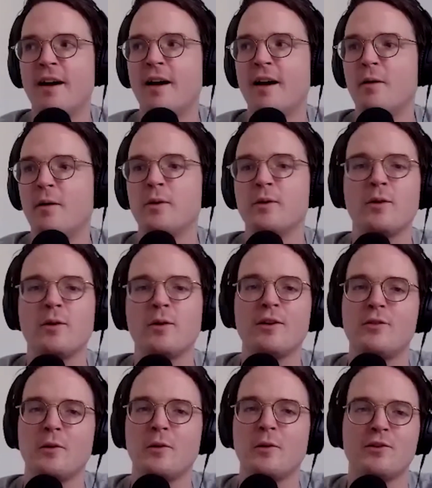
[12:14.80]
We were doing a
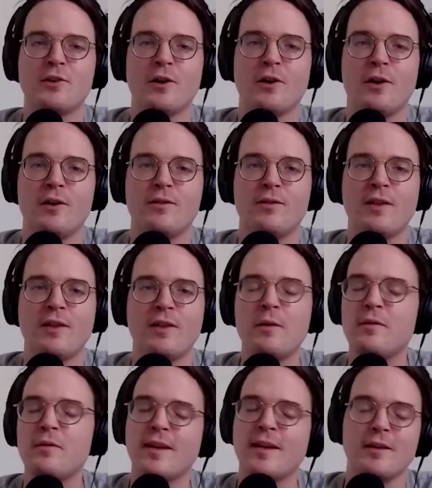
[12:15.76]
duo show.
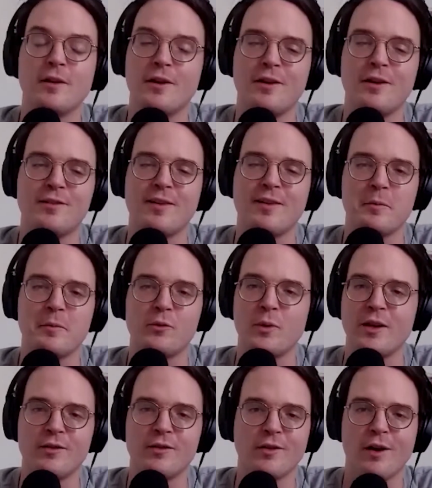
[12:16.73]
That's like the audience numbers
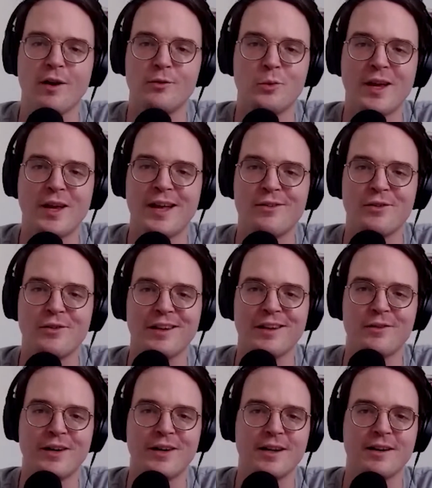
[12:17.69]
we deserved. We hadn't
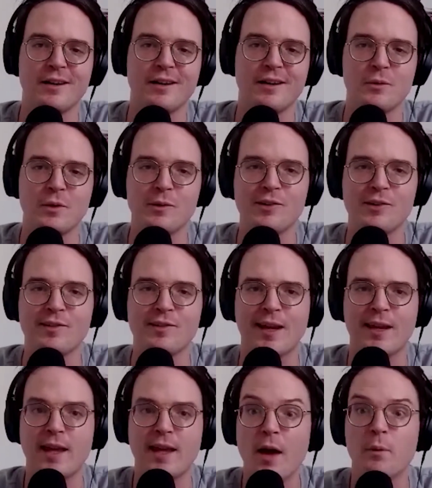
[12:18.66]
really written it. We were just
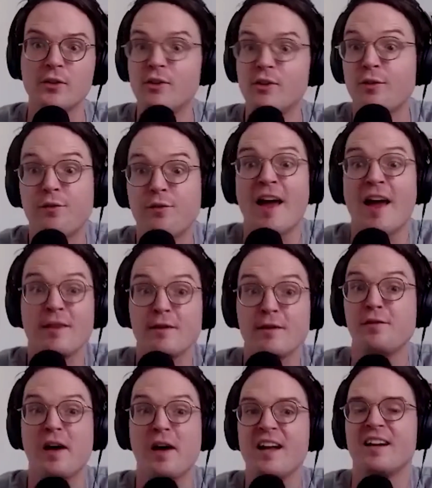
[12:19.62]
like, yeah, we'll just find
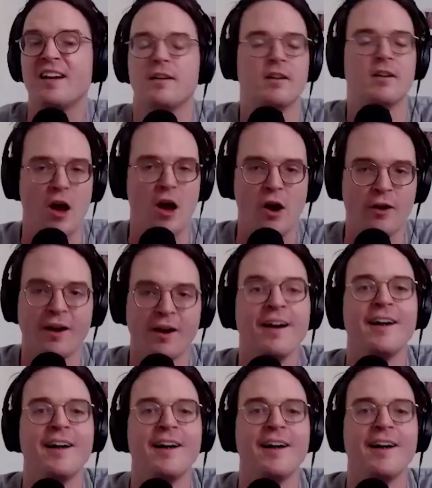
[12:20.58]
the fun. No.